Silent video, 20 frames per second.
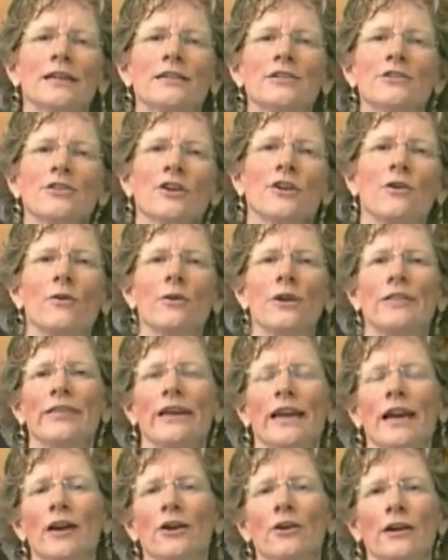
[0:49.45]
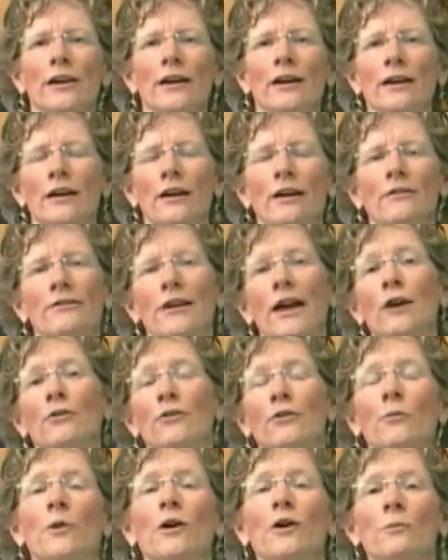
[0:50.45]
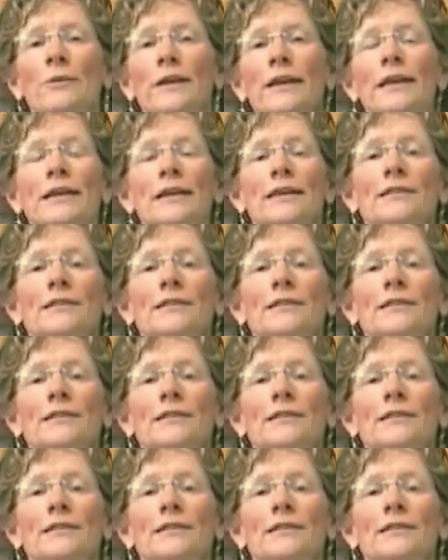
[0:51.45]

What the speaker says: So in the area of health and well-being,